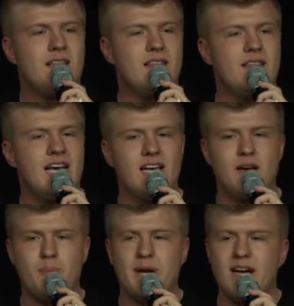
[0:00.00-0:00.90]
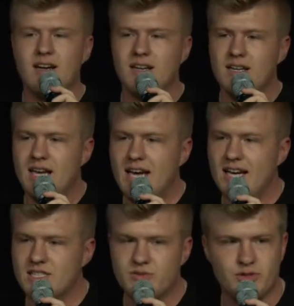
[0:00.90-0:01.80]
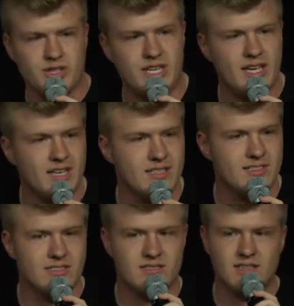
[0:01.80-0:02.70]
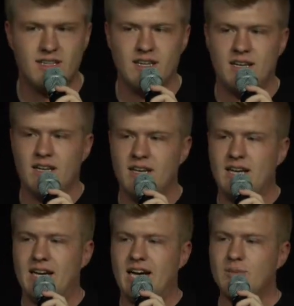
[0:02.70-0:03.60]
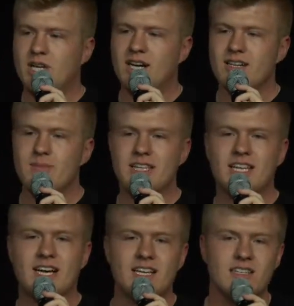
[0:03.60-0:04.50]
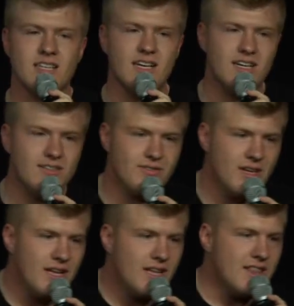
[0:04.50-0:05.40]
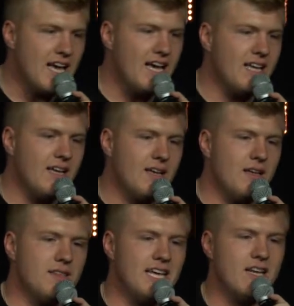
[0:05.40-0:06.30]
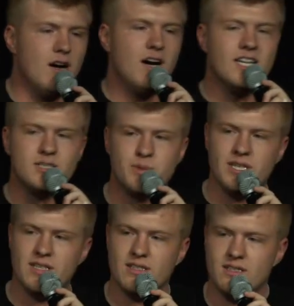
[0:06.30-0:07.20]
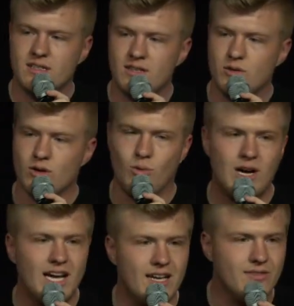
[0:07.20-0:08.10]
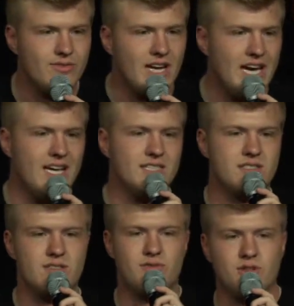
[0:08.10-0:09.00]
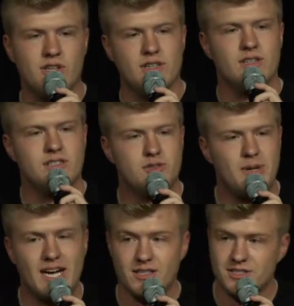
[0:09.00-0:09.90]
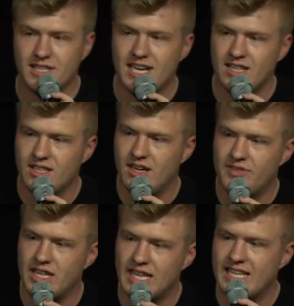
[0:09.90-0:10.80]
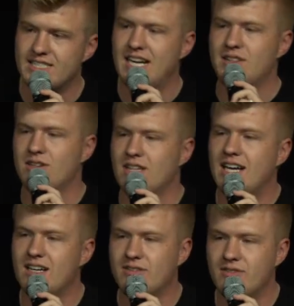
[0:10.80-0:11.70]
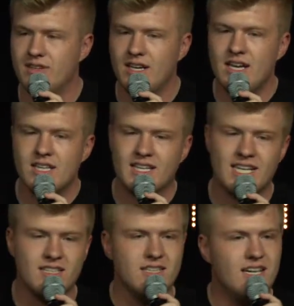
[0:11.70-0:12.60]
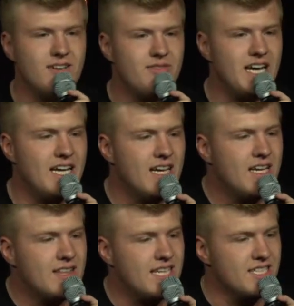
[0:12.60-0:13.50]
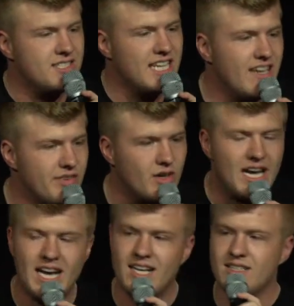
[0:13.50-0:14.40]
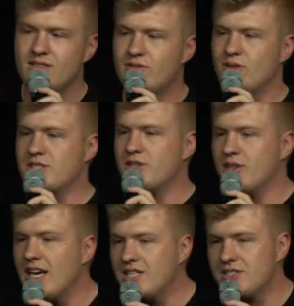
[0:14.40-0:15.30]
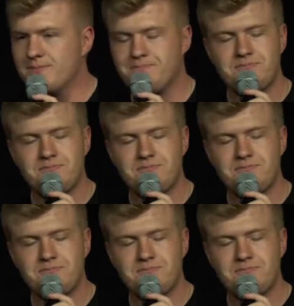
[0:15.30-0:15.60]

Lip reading: a parent has for their kids. I'm talking about the kind of love that a husband or wife has for their spouse, the kind of love that lays down their life, the kind of love that a Savior had for his creation.